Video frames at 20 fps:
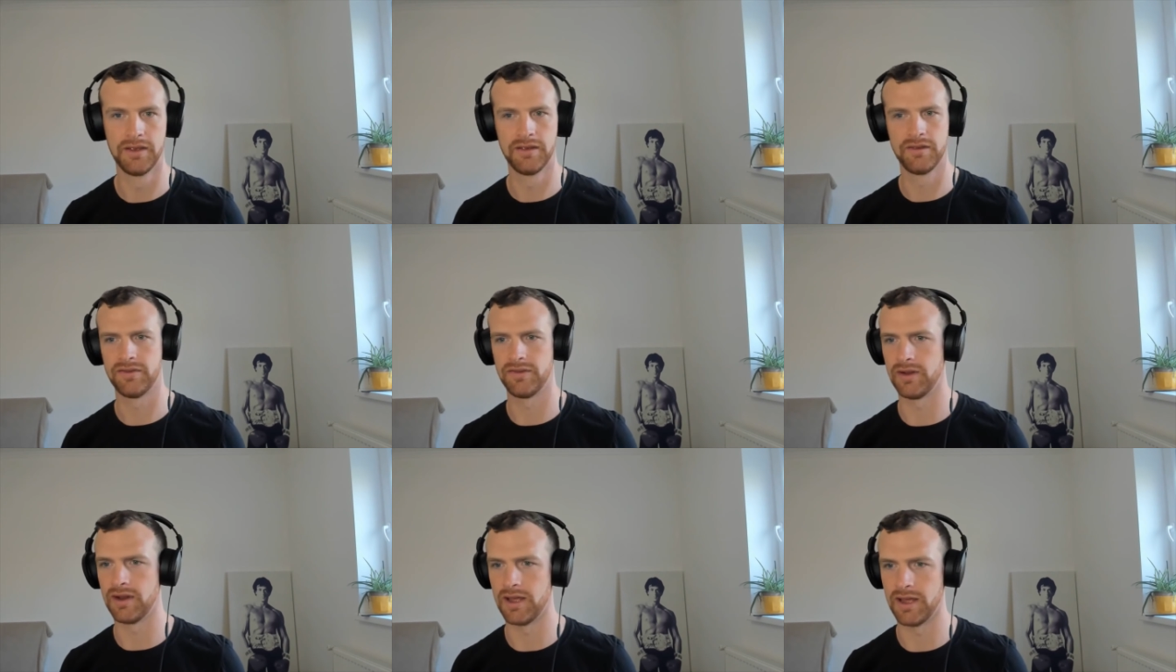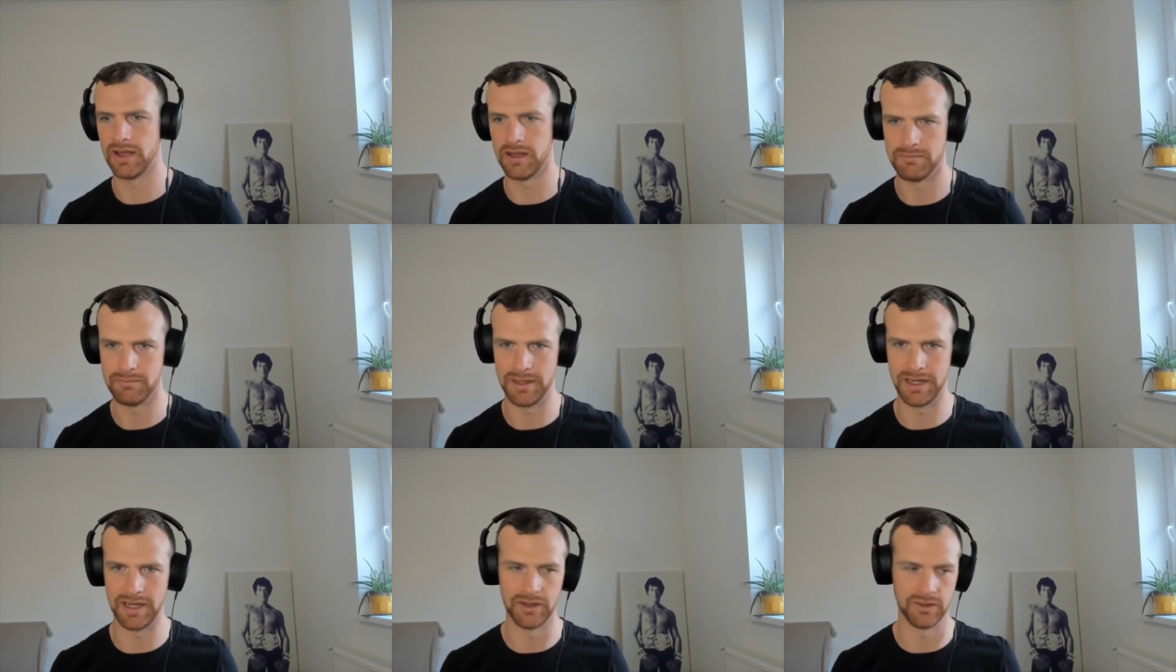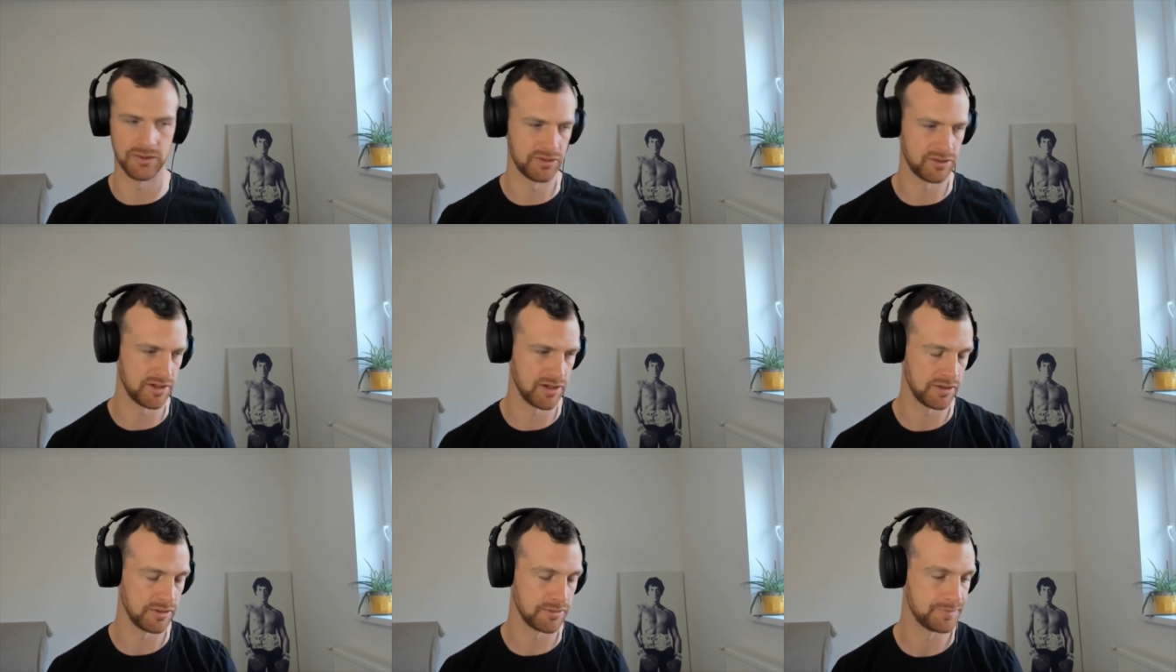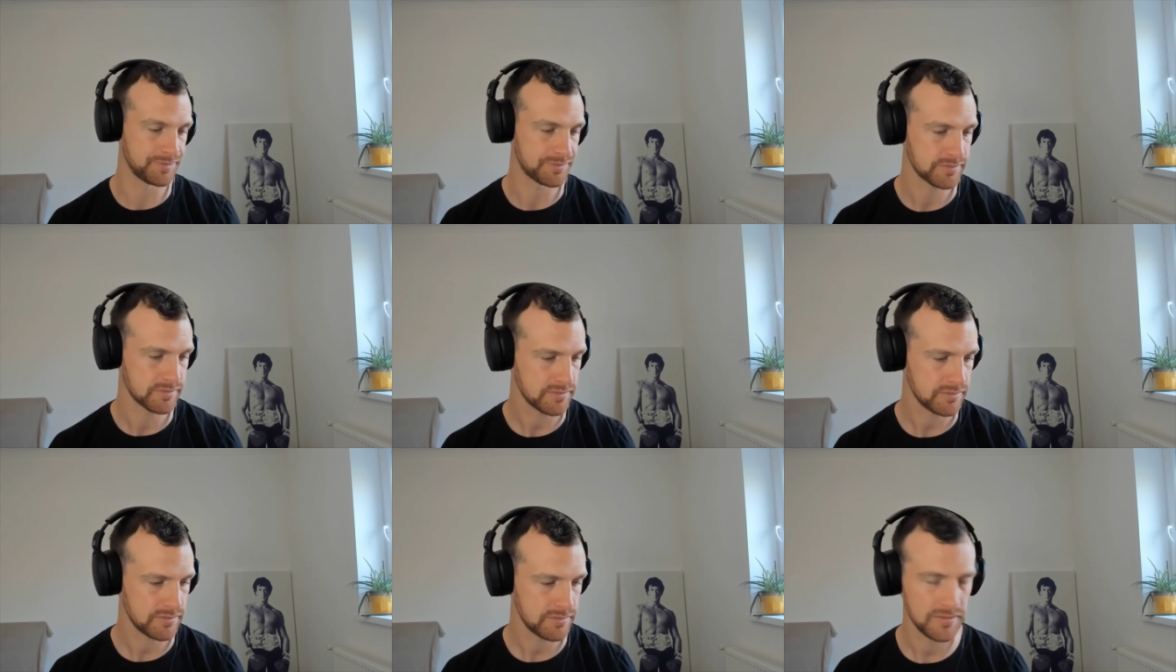for like a minute or so.
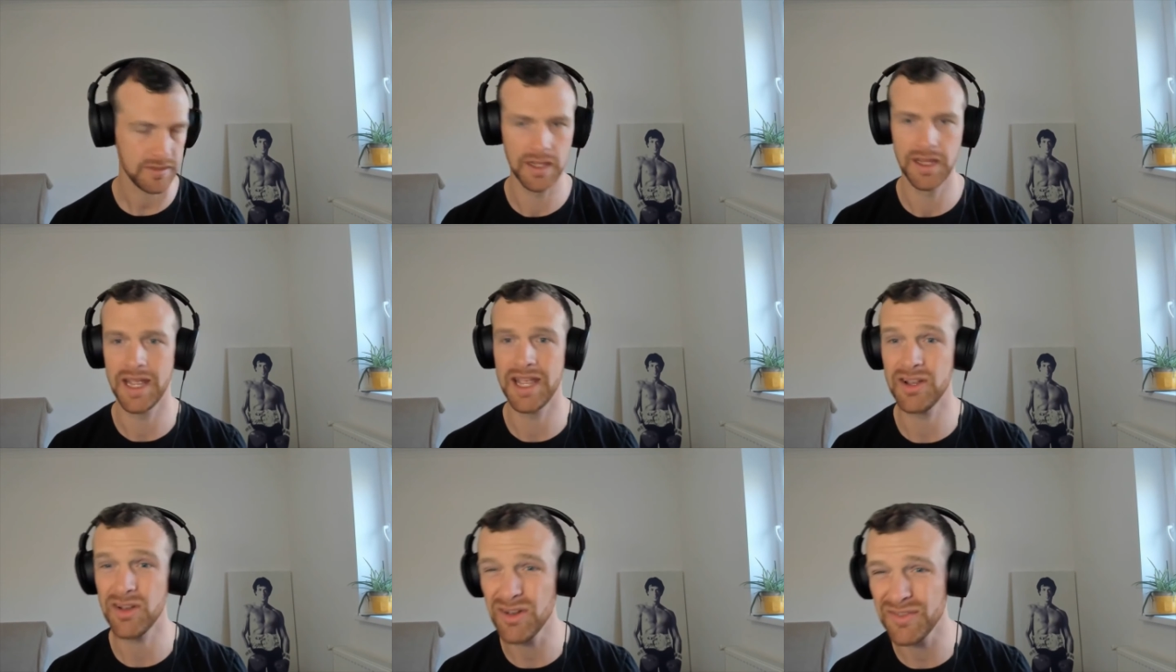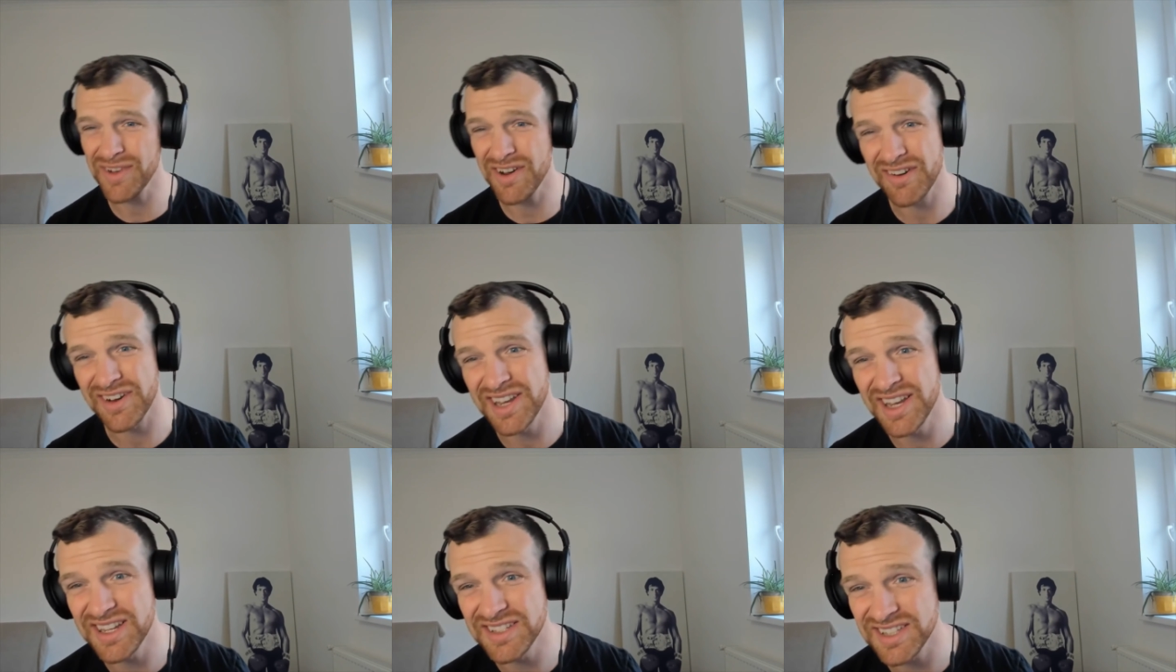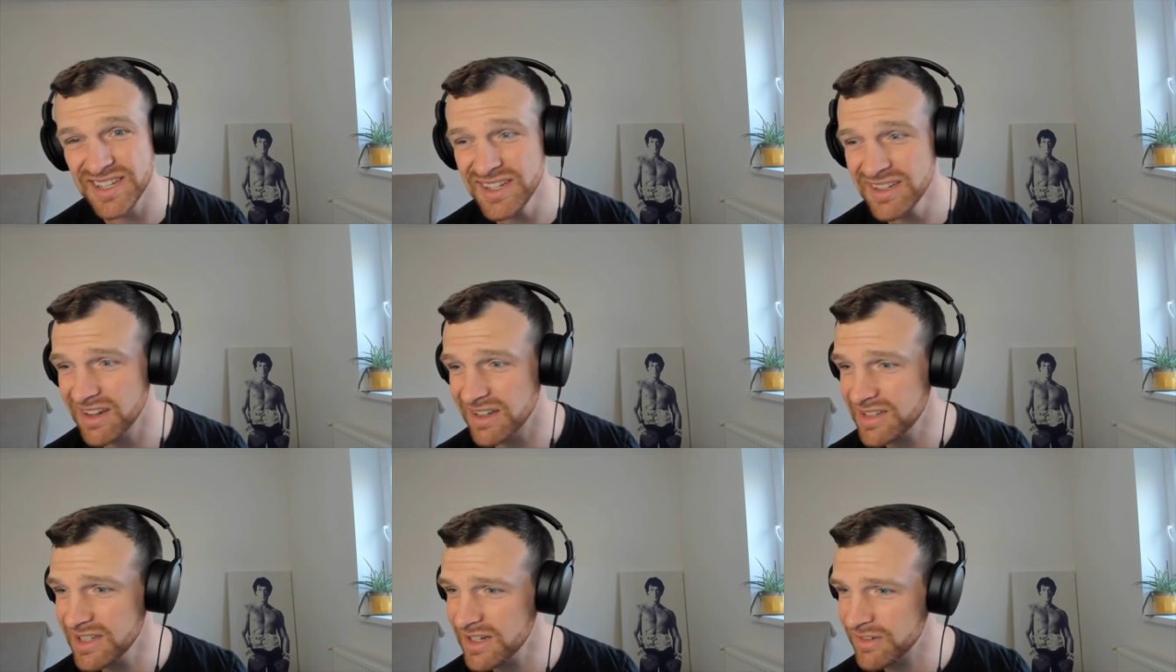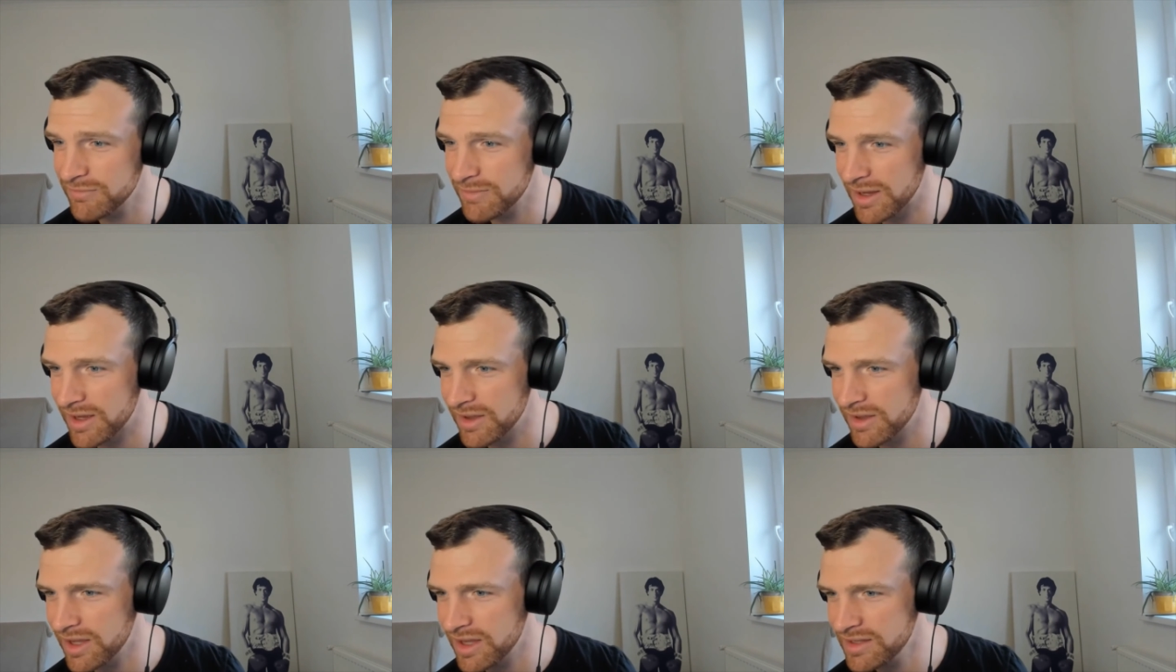It got very easy. I did it
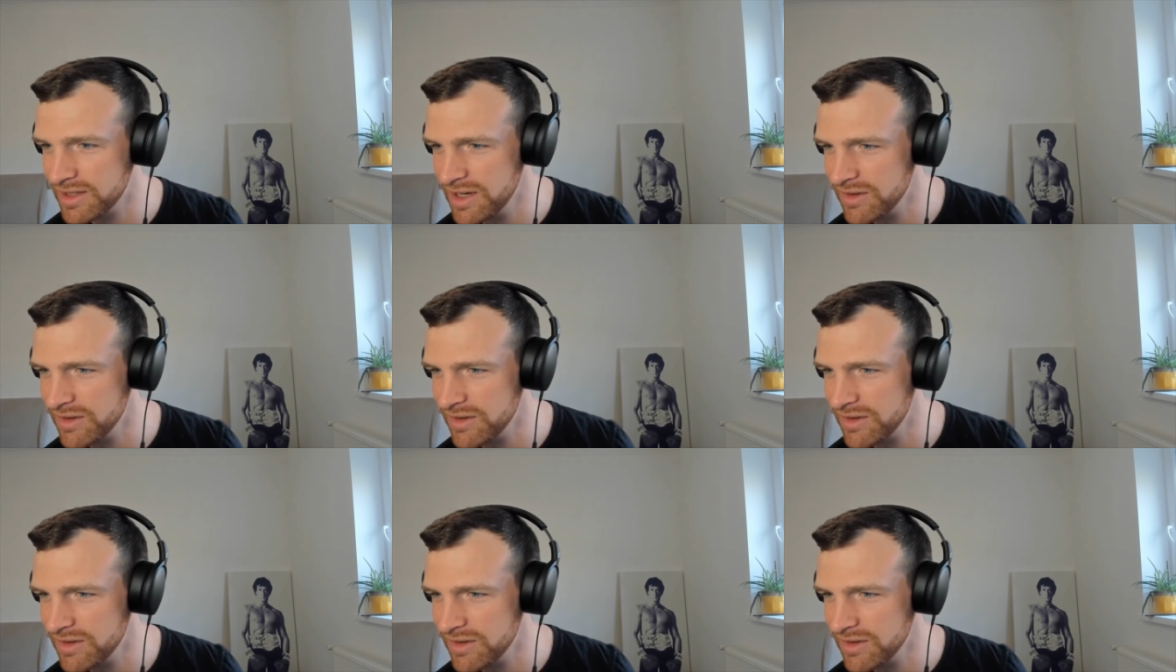up